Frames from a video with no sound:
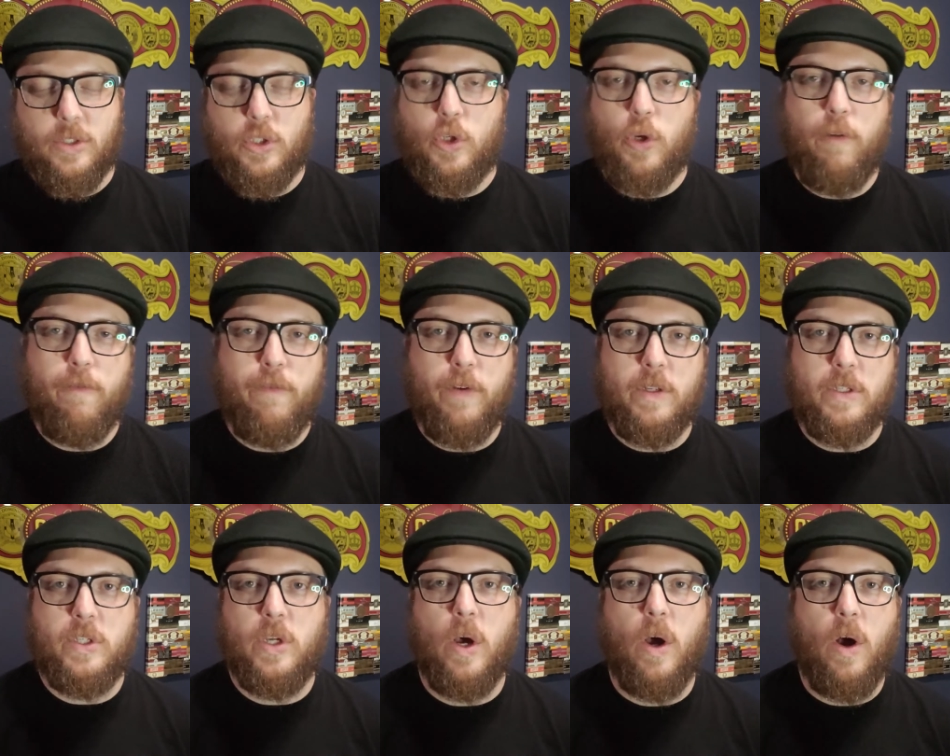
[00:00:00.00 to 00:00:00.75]

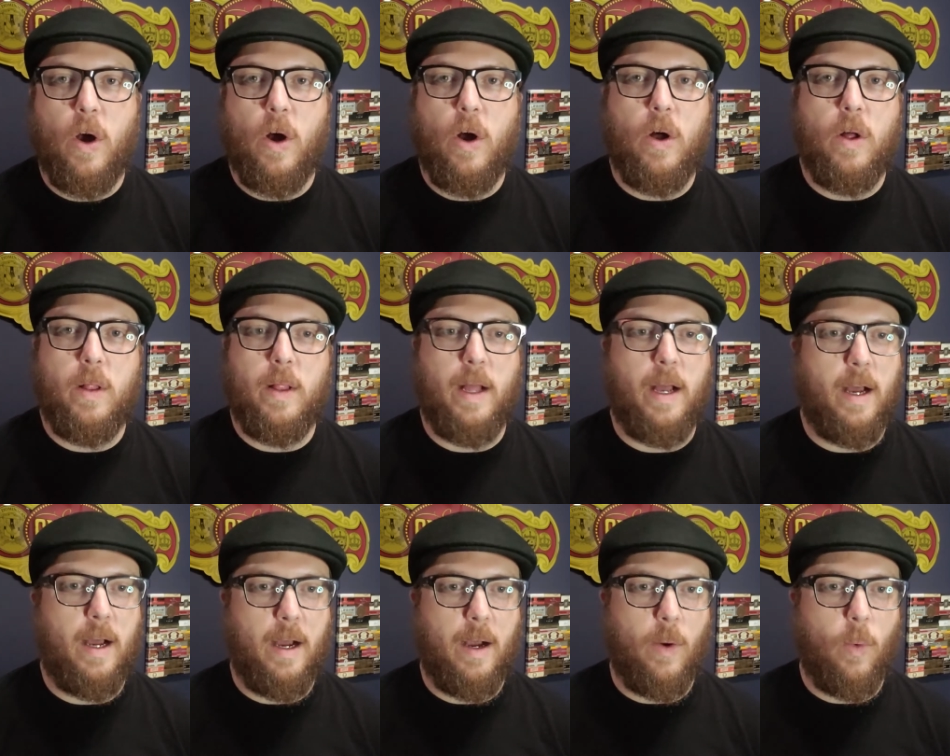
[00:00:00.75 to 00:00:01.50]
2-foot
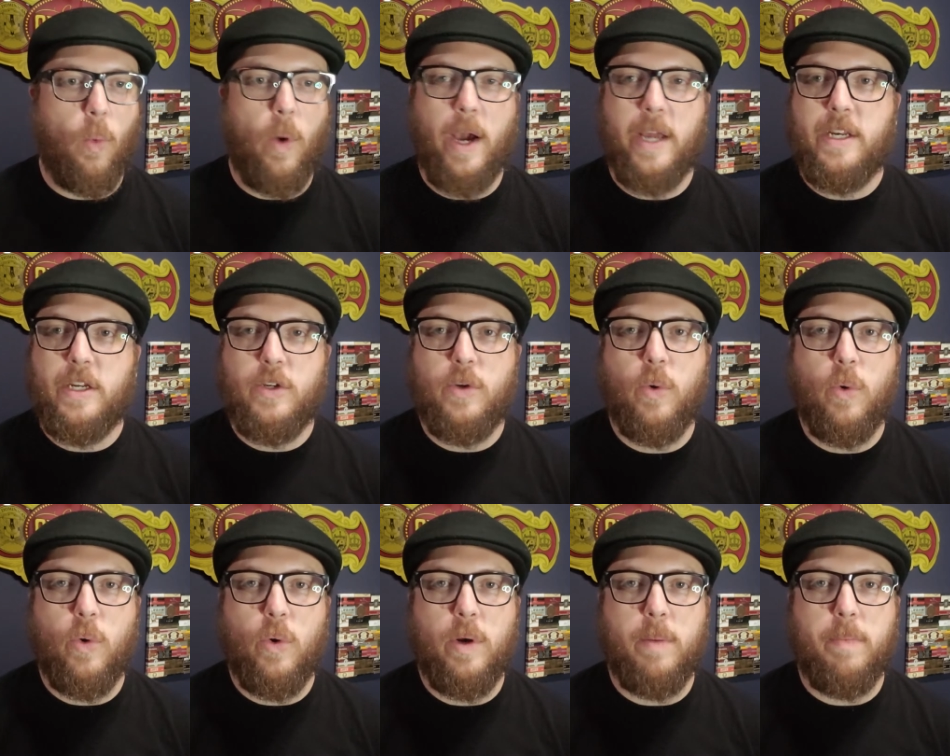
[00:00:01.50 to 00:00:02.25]
tall
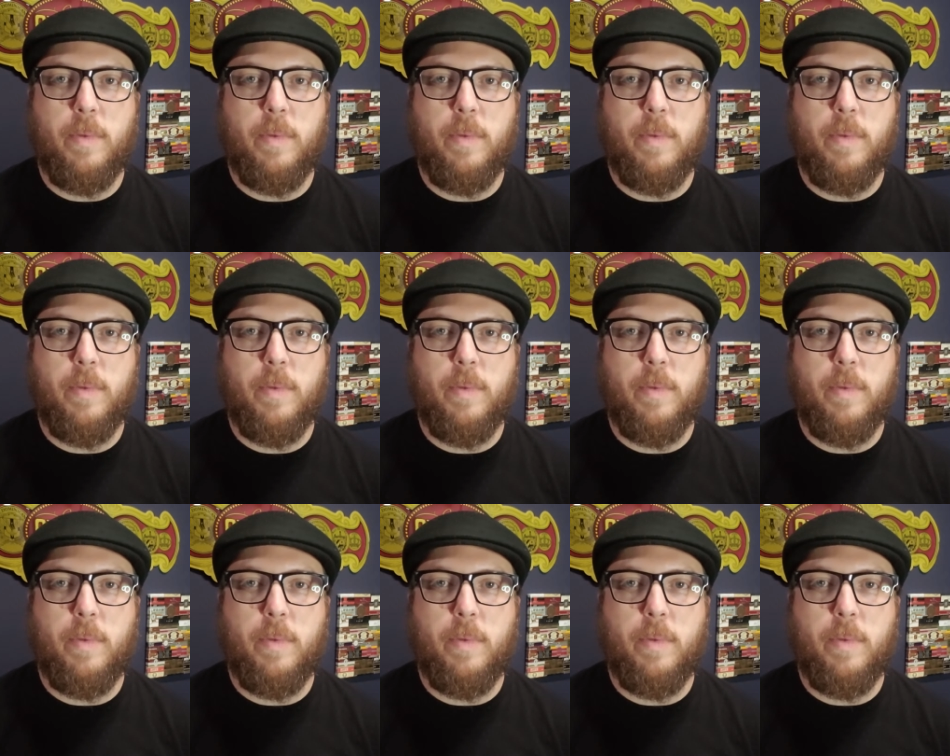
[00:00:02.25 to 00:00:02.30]
winedor.